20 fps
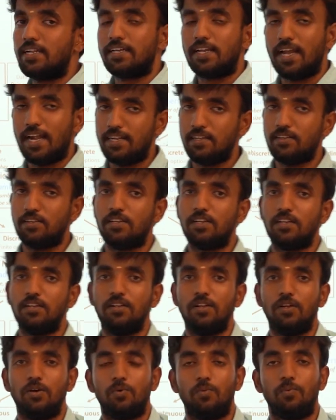a categorical
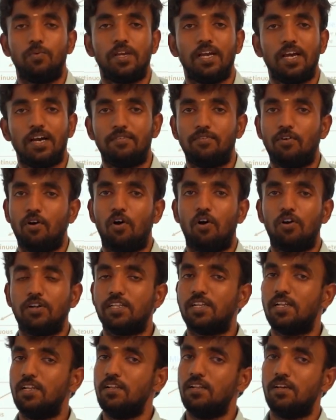we have
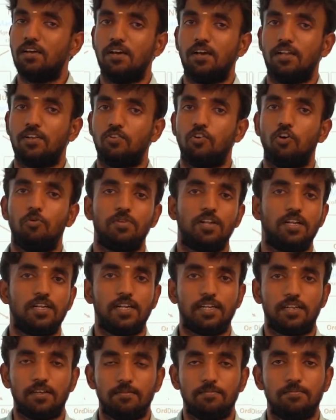ordinal and nominal
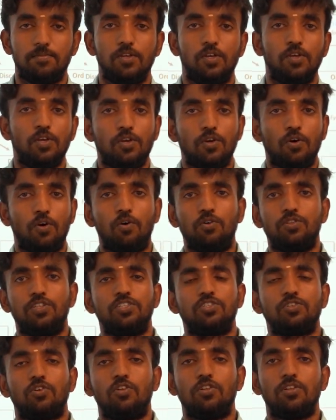data. So
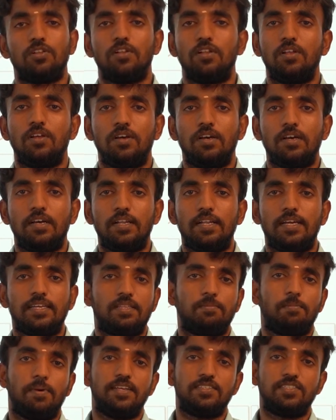these are all like
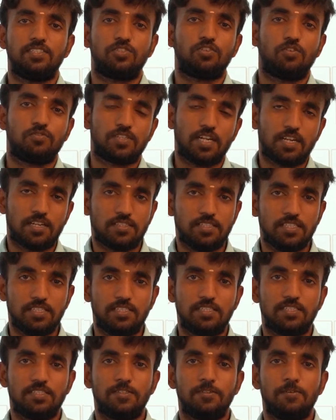the basics of
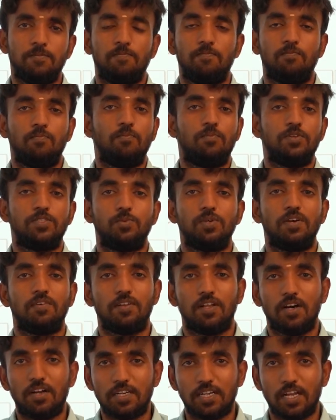statistics which we have
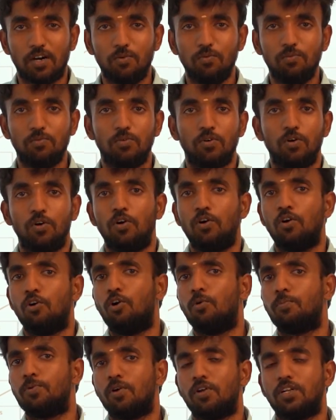learned now.
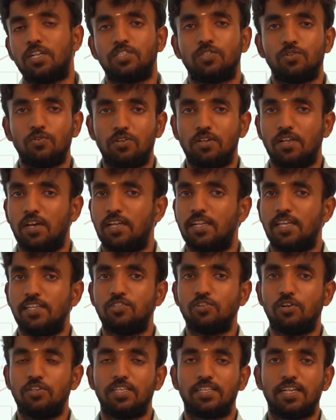Hope you understood and
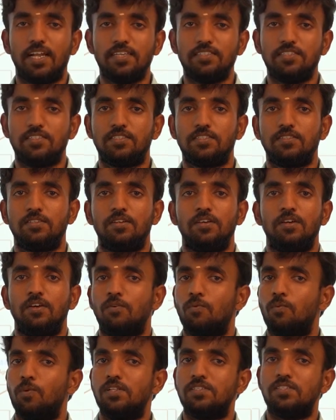enjoyed the class.
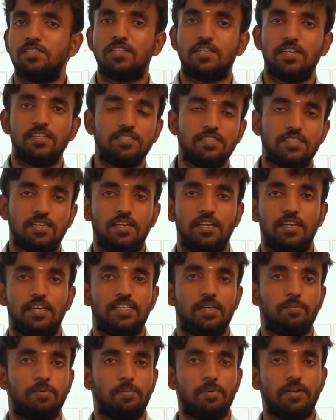We will see the rest in
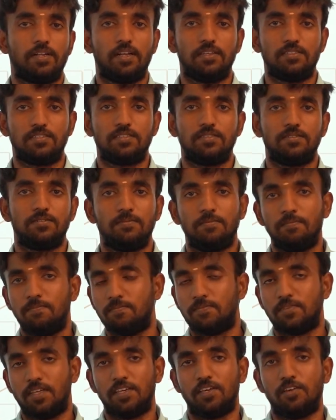the upcoming class.
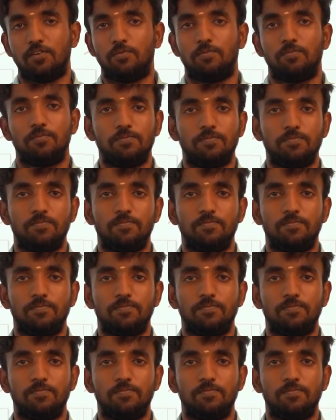Thank you.